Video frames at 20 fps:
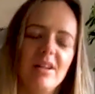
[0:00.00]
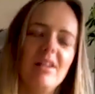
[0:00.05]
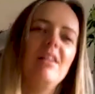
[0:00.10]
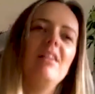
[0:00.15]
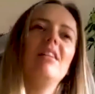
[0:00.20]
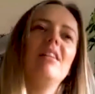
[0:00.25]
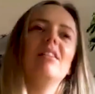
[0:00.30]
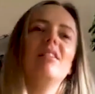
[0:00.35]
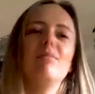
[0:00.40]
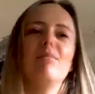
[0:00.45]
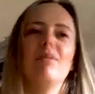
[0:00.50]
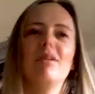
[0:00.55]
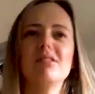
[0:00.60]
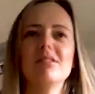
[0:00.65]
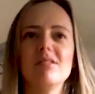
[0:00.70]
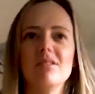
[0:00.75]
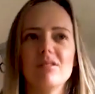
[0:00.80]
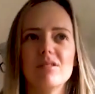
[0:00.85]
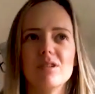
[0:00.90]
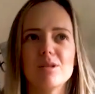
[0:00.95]
oh that
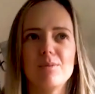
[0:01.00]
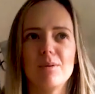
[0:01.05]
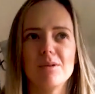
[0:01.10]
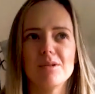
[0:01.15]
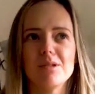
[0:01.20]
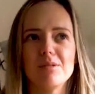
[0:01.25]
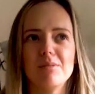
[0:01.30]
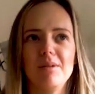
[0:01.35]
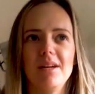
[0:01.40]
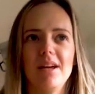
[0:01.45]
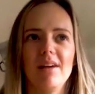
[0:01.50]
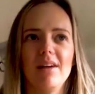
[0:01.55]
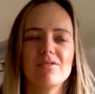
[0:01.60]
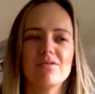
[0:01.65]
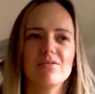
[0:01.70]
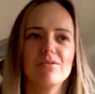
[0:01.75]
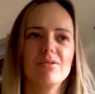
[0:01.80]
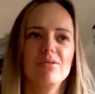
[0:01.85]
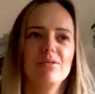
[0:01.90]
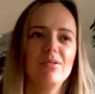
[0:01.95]
person's not going to sponsor me
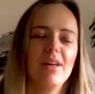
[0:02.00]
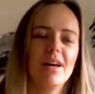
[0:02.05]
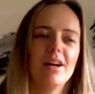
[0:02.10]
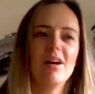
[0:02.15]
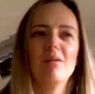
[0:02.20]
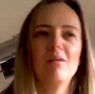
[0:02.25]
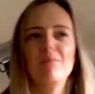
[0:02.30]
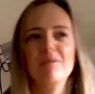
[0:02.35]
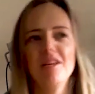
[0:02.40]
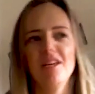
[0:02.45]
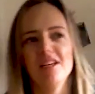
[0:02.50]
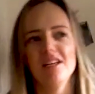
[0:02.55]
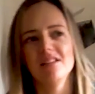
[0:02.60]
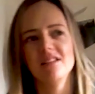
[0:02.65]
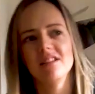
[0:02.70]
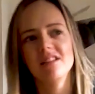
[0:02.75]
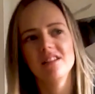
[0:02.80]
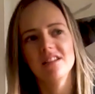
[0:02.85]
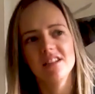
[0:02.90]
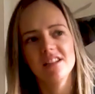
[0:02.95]
after all that company
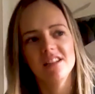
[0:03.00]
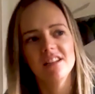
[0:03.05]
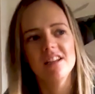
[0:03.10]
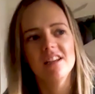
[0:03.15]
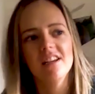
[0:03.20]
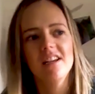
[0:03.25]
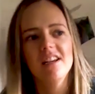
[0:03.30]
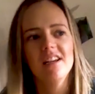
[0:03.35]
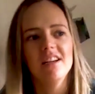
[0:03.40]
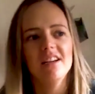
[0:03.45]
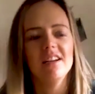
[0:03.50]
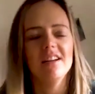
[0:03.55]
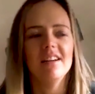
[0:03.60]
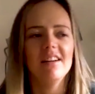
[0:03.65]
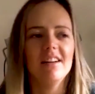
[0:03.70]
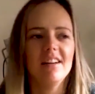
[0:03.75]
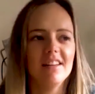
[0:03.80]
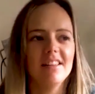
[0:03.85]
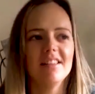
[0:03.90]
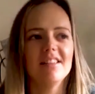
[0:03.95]
isn't and
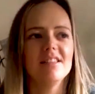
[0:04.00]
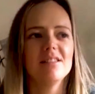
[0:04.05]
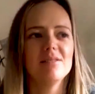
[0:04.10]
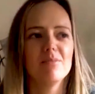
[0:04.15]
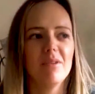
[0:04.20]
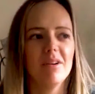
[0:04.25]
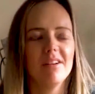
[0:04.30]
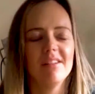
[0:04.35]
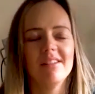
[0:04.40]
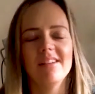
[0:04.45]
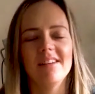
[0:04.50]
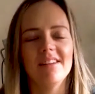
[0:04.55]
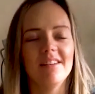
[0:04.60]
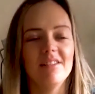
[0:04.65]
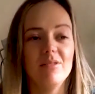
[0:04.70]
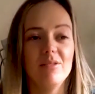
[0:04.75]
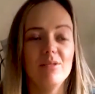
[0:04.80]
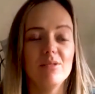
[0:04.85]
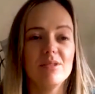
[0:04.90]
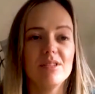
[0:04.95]
oh this isn't working like
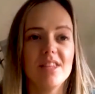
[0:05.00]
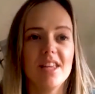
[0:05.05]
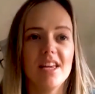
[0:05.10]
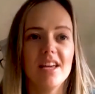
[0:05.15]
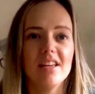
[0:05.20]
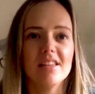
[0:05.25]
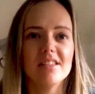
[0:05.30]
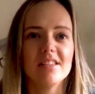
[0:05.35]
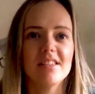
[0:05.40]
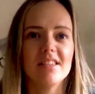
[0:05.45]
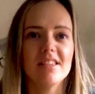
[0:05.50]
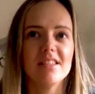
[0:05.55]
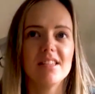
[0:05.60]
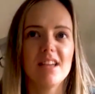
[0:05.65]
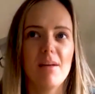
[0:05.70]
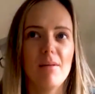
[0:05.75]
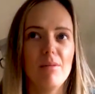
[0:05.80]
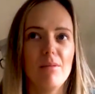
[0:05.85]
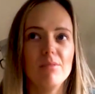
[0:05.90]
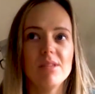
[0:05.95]
all those things and this
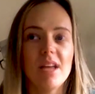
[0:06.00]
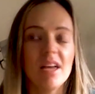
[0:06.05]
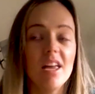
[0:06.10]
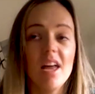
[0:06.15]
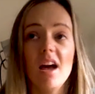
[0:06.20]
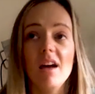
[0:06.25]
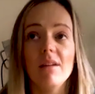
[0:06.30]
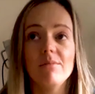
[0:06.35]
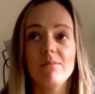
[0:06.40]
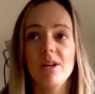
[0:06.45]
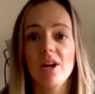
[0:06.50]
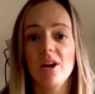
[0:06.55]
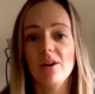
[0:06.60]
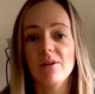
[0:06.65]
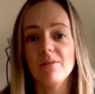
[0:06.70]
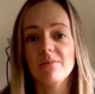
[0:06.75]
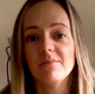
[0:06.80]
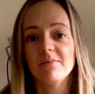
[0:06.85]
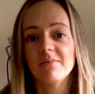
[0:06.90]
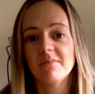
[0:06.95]
time it was like yeah here you
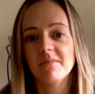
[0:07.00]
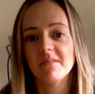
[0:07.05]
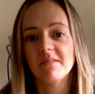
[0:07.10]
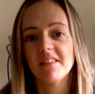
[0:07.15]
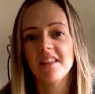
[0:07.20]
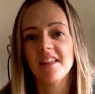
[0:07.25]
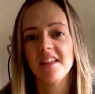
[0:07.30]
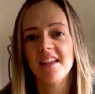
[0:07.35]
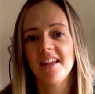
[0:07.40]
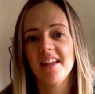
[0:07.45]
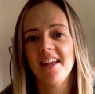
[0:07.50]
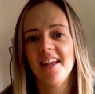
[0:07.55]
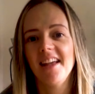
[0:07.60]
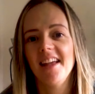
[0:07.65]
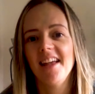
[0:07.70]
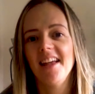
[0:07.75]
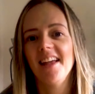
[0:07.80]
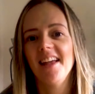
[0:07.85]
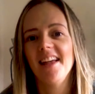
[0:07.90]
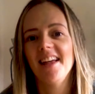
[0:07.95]
go
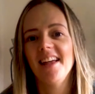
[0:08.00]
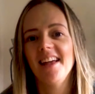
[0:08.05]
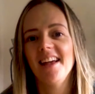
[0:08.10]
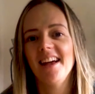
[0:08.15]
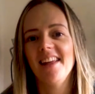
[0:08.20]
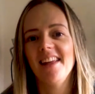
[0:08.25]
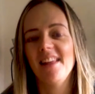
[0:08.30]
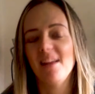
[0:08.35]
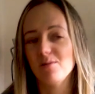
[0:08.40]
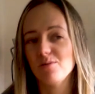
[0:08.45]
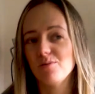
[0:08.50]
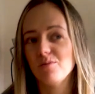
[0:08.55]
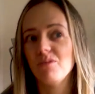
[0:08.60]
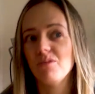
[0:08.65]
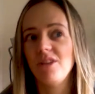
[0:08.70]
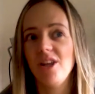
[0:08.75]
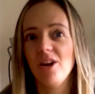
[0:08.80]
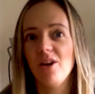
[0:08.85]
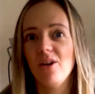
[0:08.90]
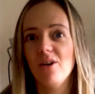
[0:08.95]
and that was
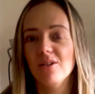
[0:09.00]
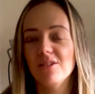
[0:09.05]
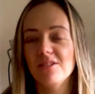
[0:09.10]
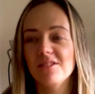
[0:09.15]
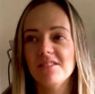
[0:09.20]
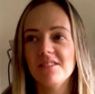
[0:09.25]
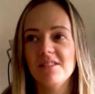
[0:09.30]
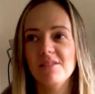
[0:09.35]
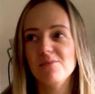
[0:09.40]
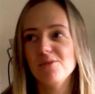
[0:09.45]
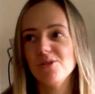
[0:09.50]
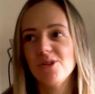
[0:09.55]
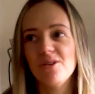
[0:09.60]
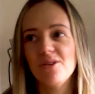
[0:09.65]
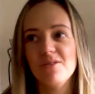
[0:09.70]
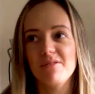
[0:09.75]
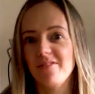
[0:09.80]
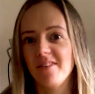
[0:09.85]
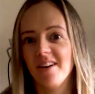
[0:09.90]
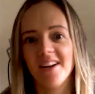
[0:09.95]
really odd there was
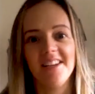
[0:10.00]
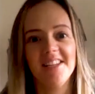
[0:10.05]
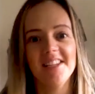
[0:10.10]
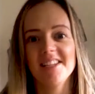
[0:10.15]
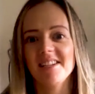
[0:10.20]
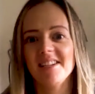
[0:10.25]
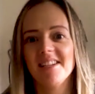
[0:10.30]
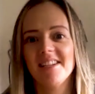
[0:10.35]
no fight